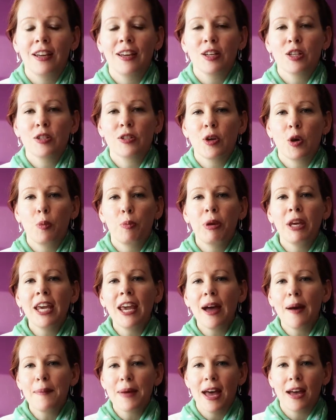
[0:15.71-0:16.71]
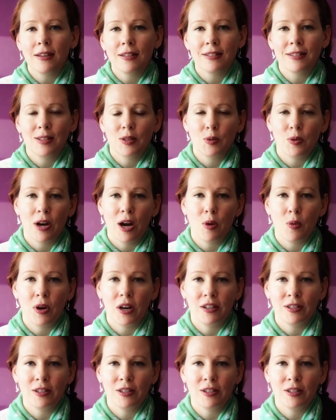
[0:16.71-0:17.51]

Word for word: So, PMS is what I want